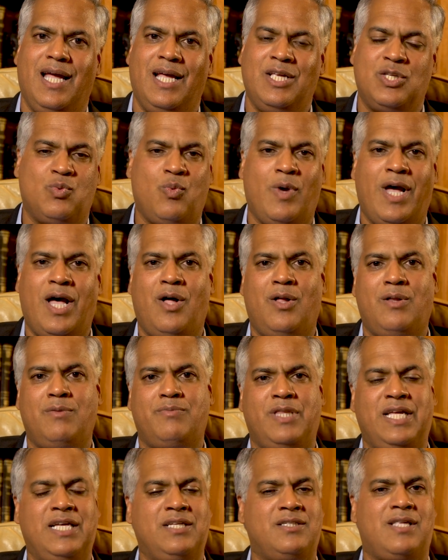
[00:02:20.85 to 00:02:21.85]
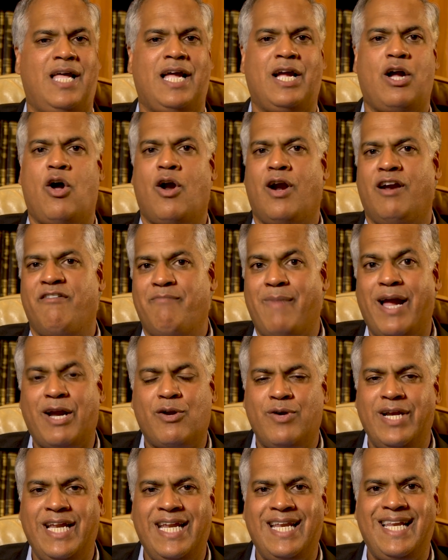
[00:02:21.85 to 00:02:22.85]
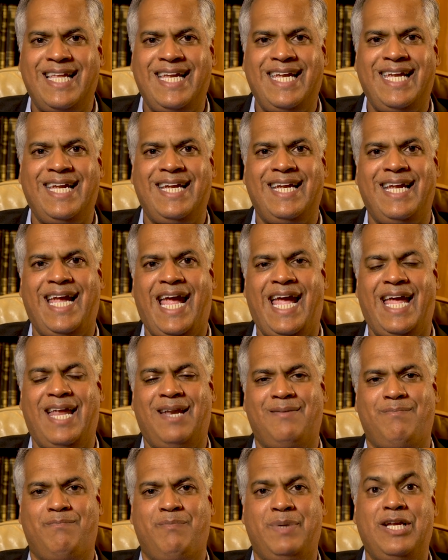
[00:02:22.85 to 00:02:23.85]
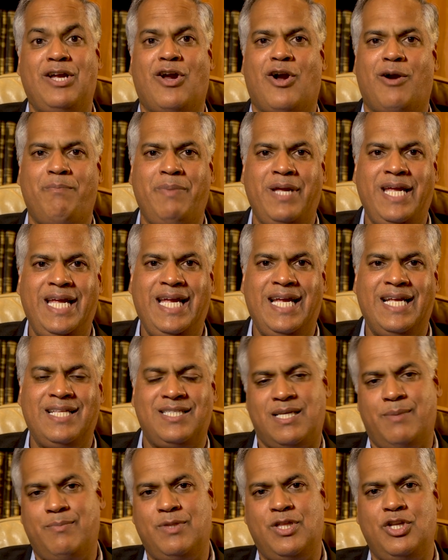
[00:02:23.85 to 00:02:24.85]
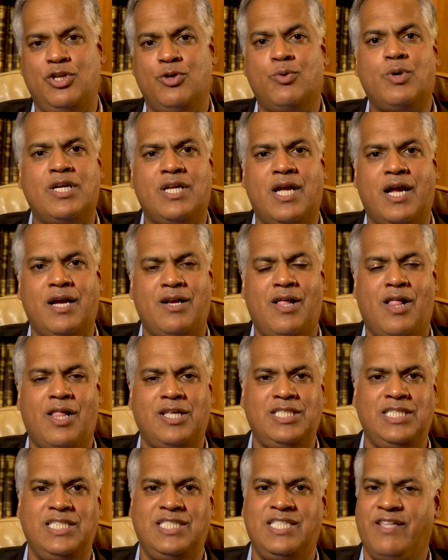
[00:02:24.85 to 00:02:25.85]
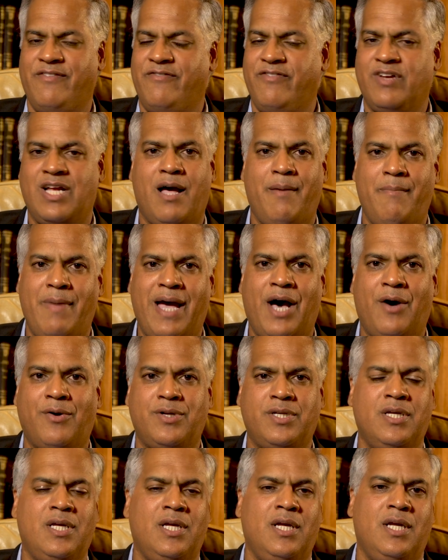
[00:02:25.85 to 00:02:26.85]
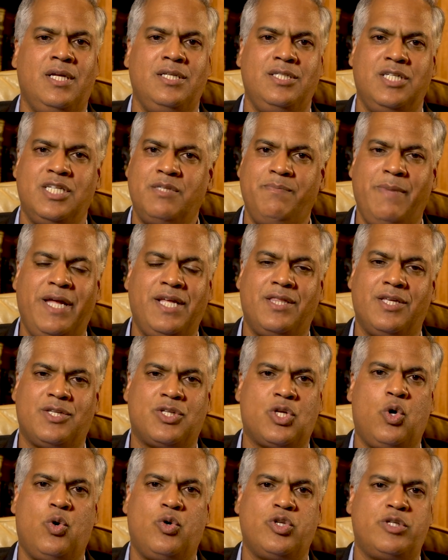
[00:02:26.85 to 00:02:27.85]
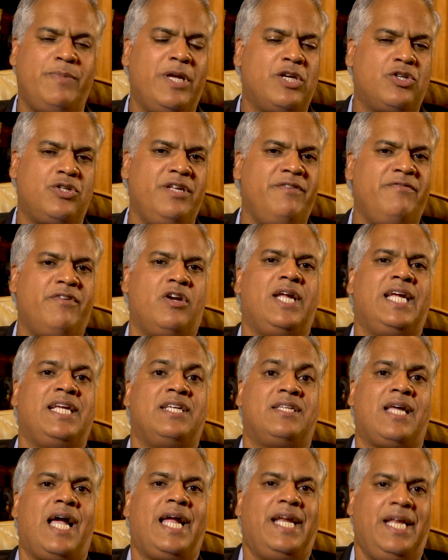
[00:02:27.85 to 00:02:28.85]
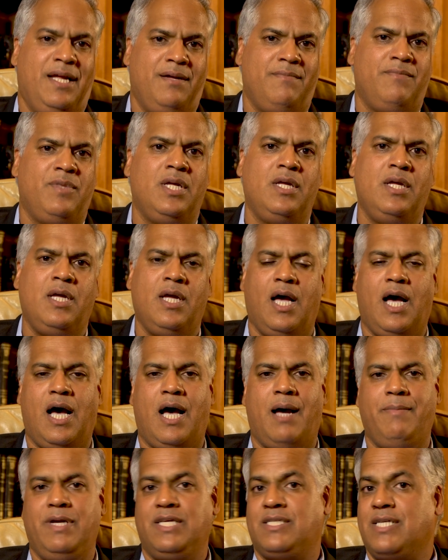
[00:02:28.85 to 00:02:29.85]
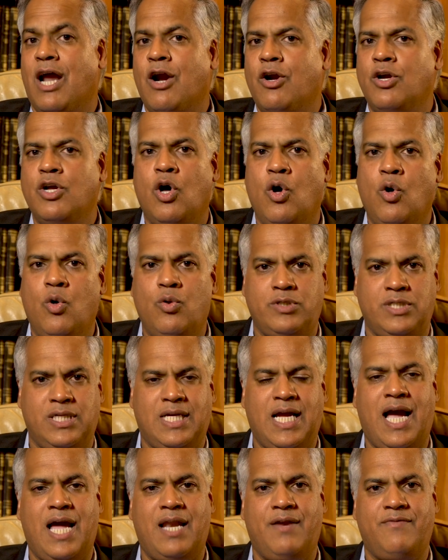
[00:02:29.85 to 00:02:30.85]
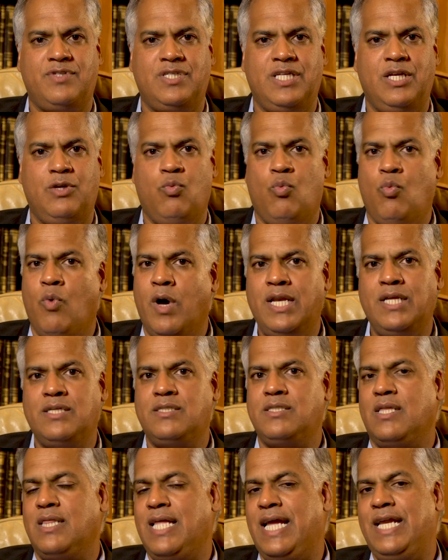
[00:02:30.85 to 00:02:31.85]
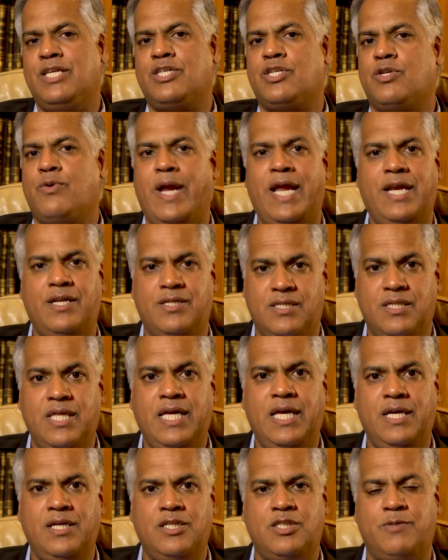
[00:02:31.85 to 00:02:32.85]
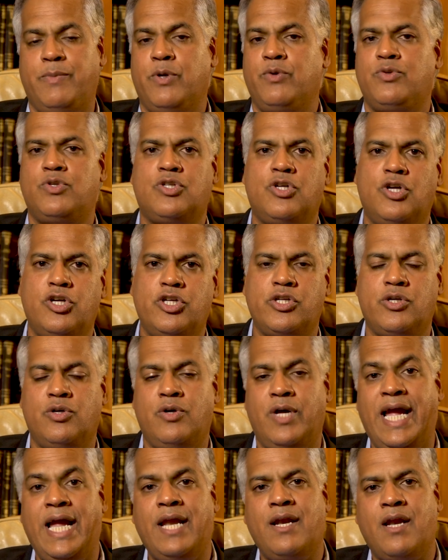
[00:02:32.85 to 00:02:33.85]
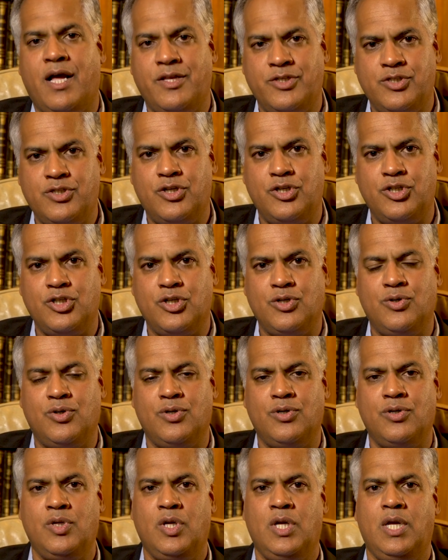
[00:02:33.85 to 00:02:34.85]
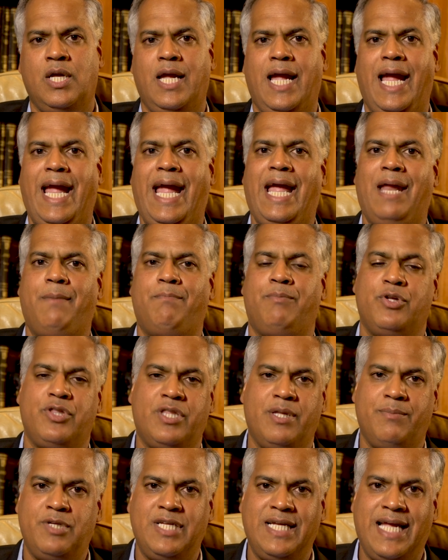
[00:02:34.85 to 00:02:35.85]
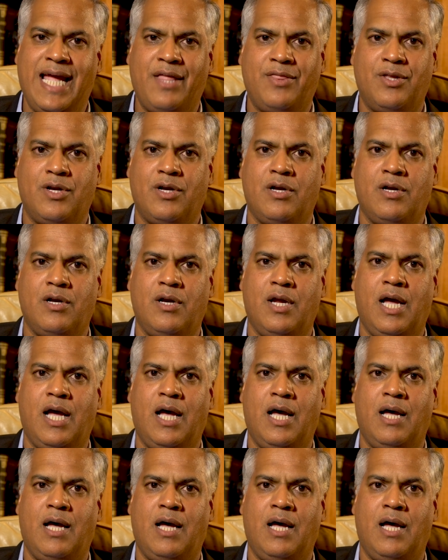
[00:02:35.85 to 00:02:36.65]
As well, things like RF microneedling and PRP and some of the newer technologies that have come out just make this whole specialty very exciting. It's our goal to kind of see what is the latest, greatest things, both surgical and non-surgical, and put them together,